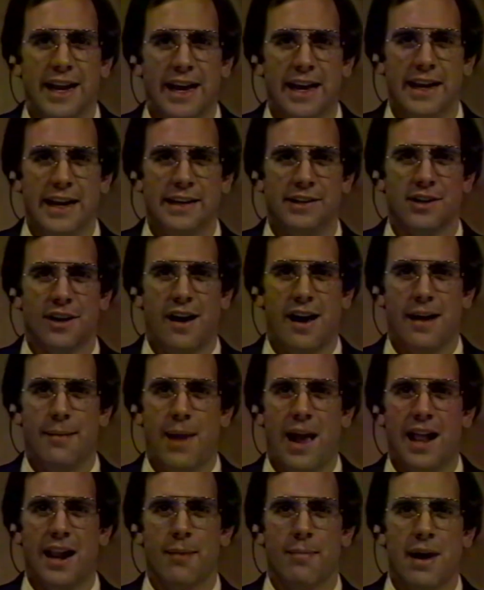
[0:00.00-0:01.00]
and anytime
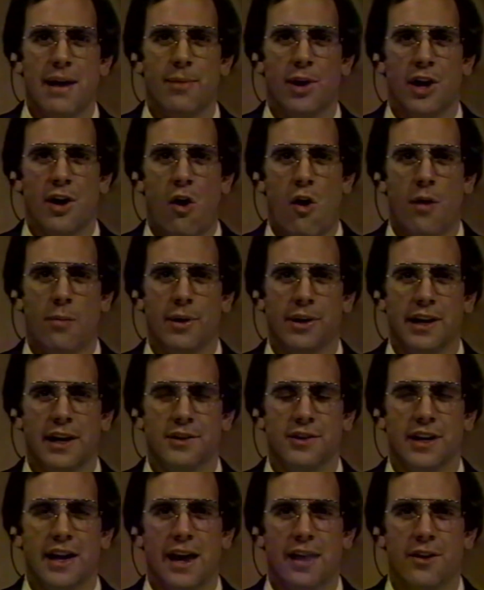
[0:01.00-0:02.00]
Alabama and Auburn
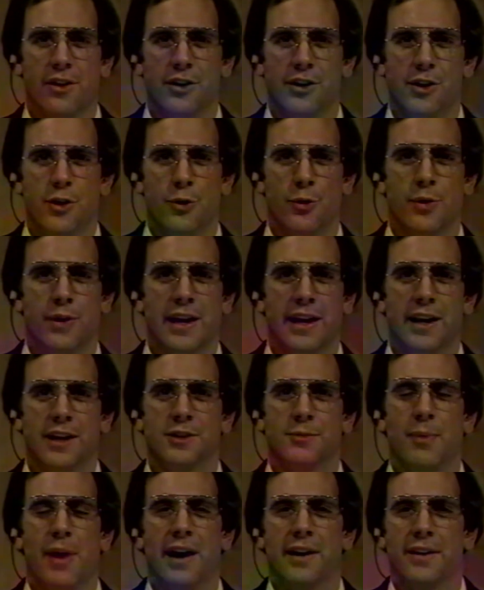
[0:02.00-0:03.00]
get together, you can
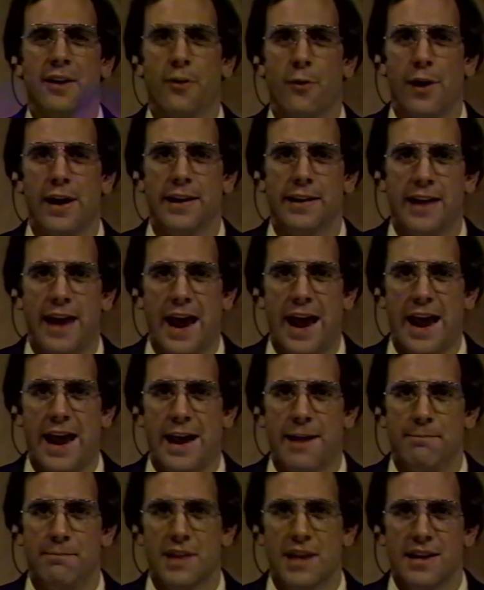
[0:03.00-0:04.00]
expect a great
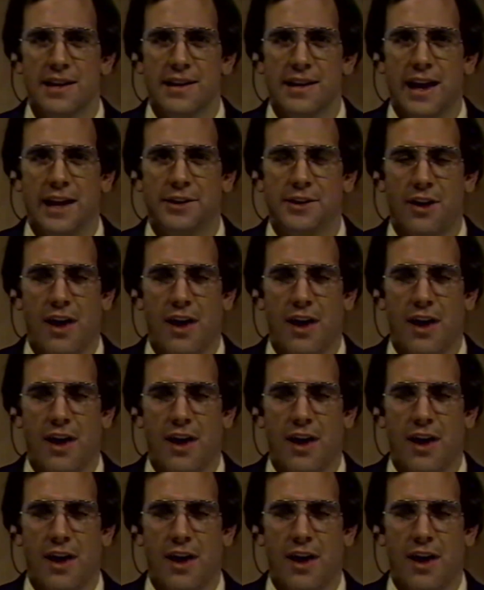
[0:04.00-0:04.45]
game. And